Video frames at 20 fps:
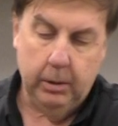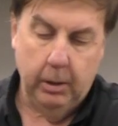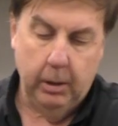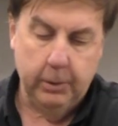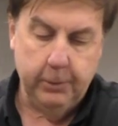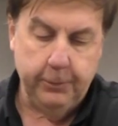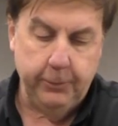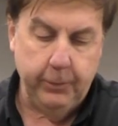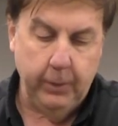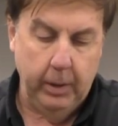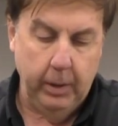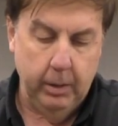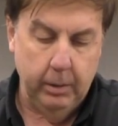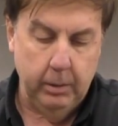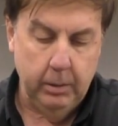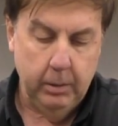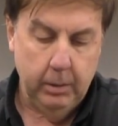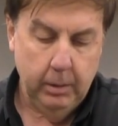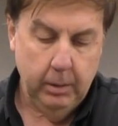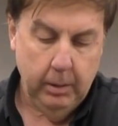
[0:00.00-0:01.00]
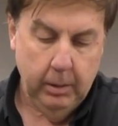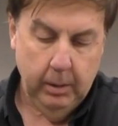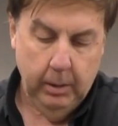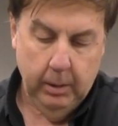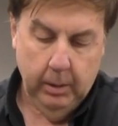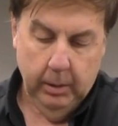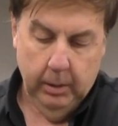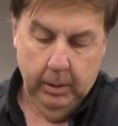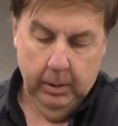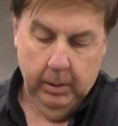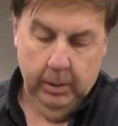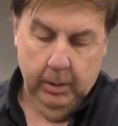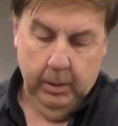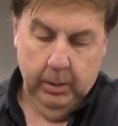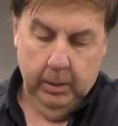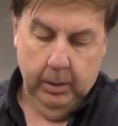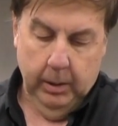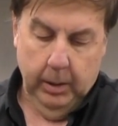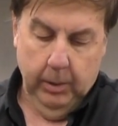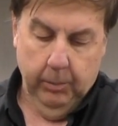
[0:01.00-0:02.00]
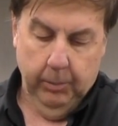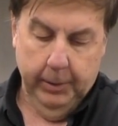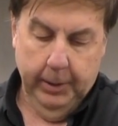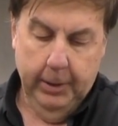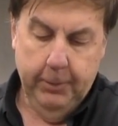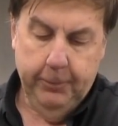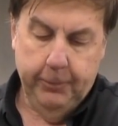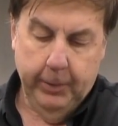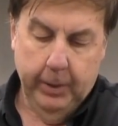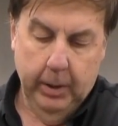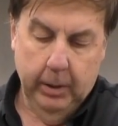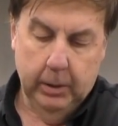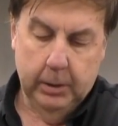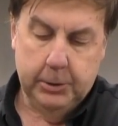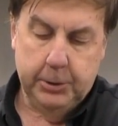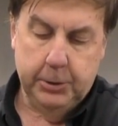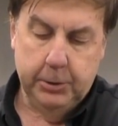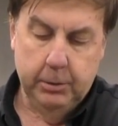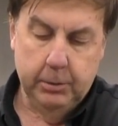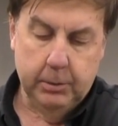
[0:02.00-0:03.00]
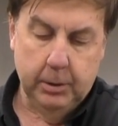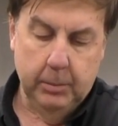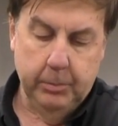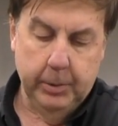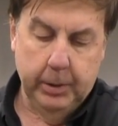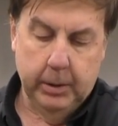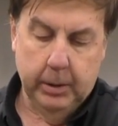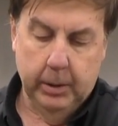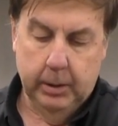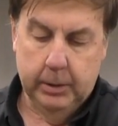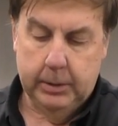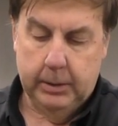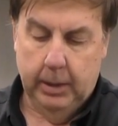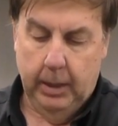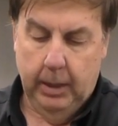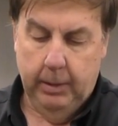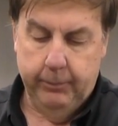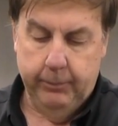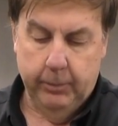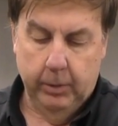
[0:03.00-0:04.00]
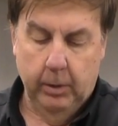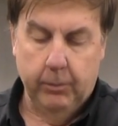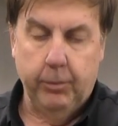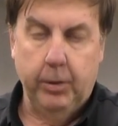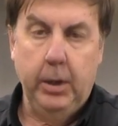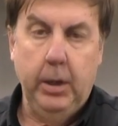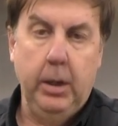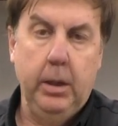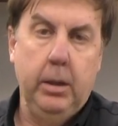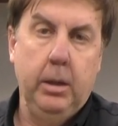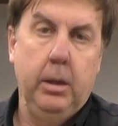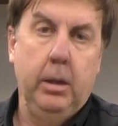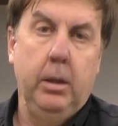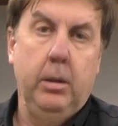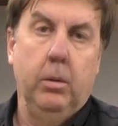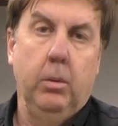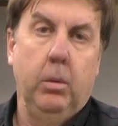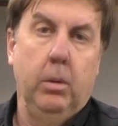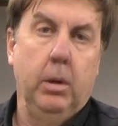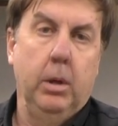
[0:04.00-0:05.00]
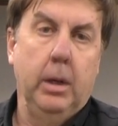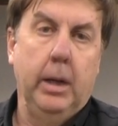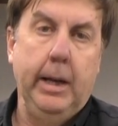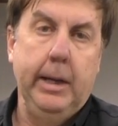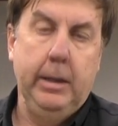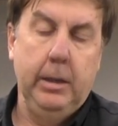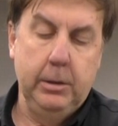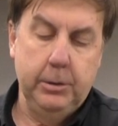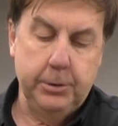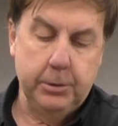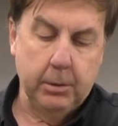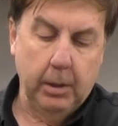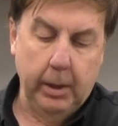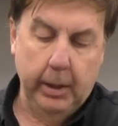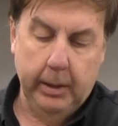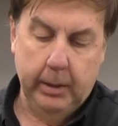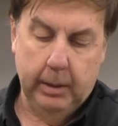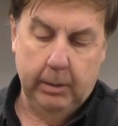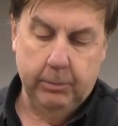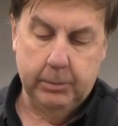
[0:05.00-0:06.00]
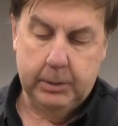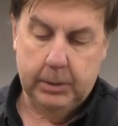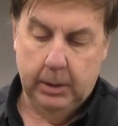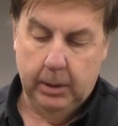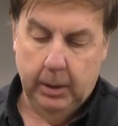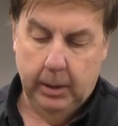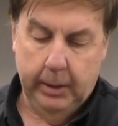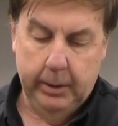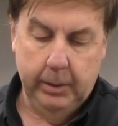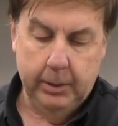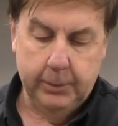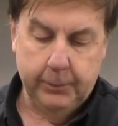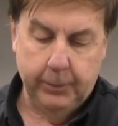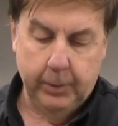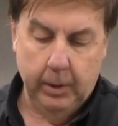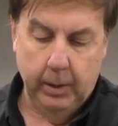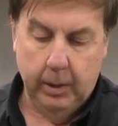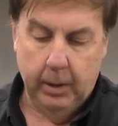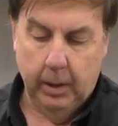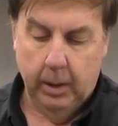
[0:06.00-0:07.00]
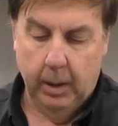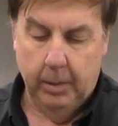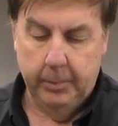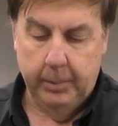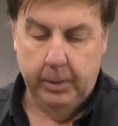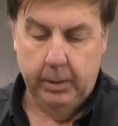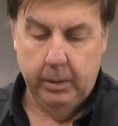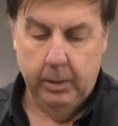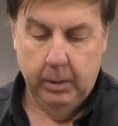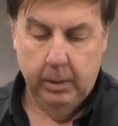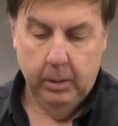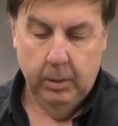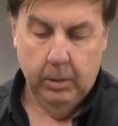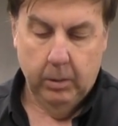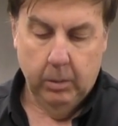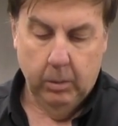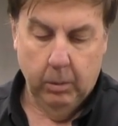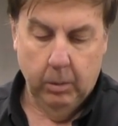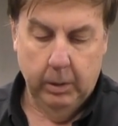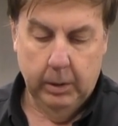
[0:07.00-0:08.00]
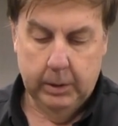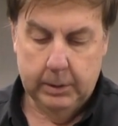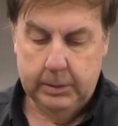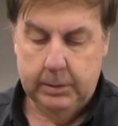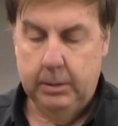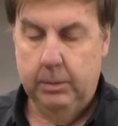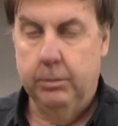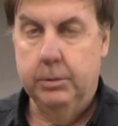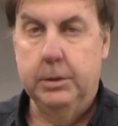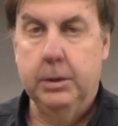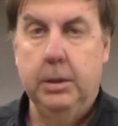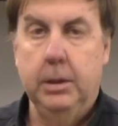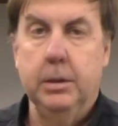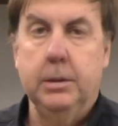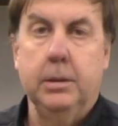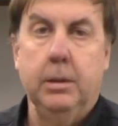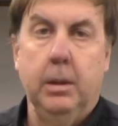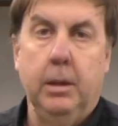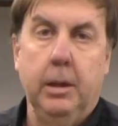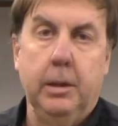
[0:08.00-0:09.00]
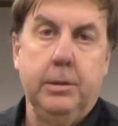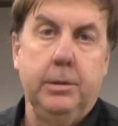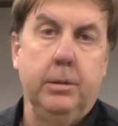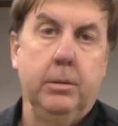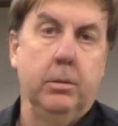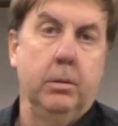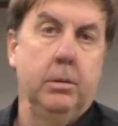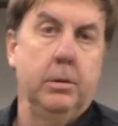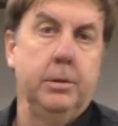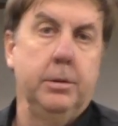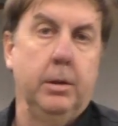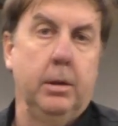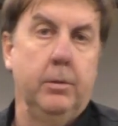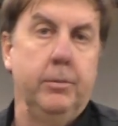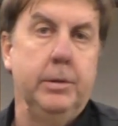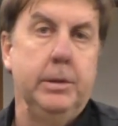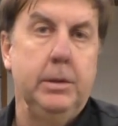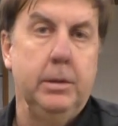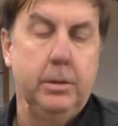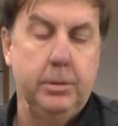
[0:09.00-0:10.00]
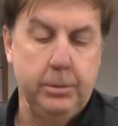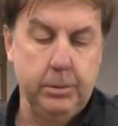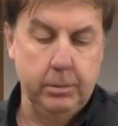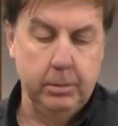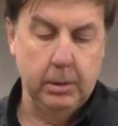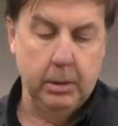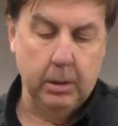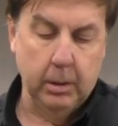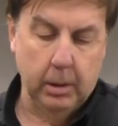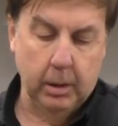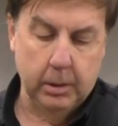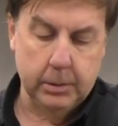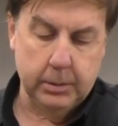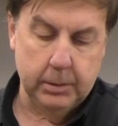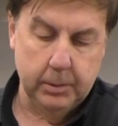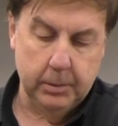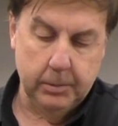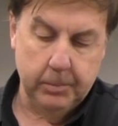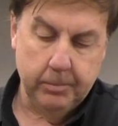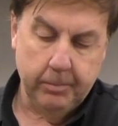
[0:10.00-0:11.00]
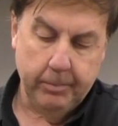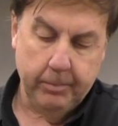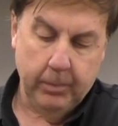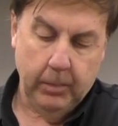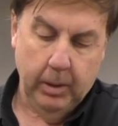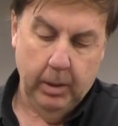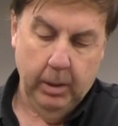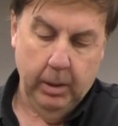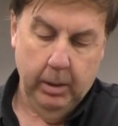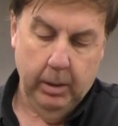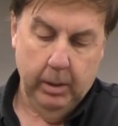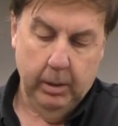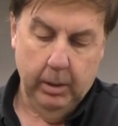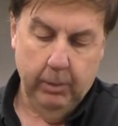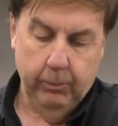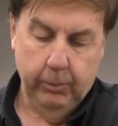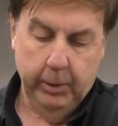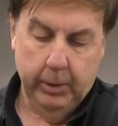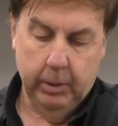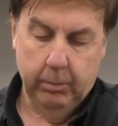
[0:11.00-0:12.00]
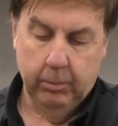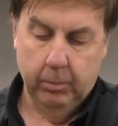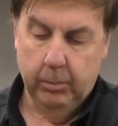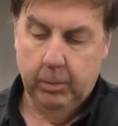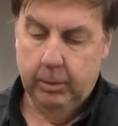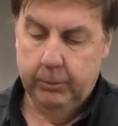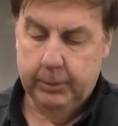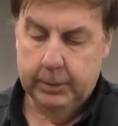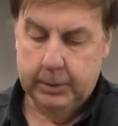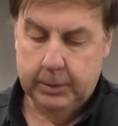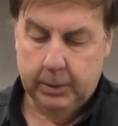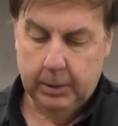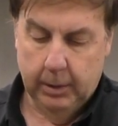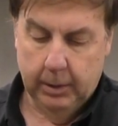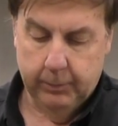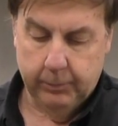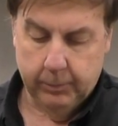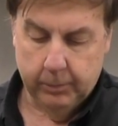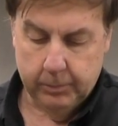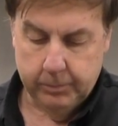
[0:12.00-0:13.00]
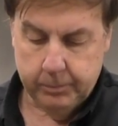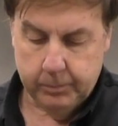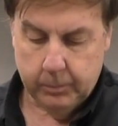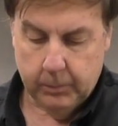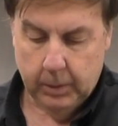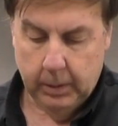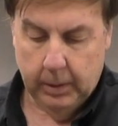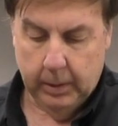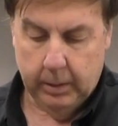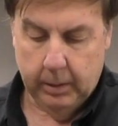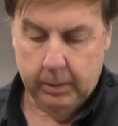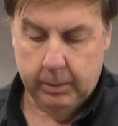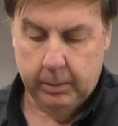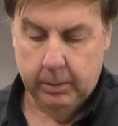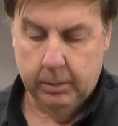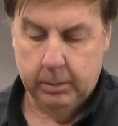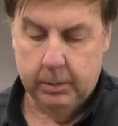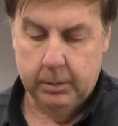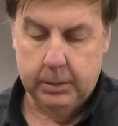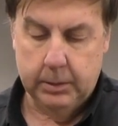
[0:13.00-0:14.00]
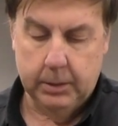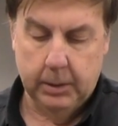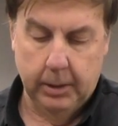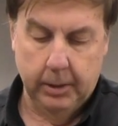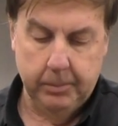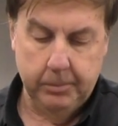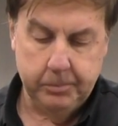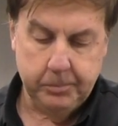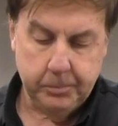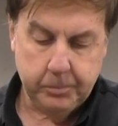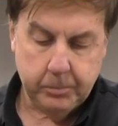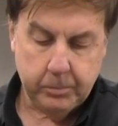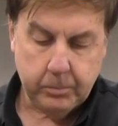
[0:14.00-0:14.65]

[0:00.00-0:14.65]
cards fail. And when they fail, it's usually because they've overheated or a lightning strike. I would say lightning's very common, or else there was an installation or a service issue that caused it. If we can remove this cover, and I can tilt this up,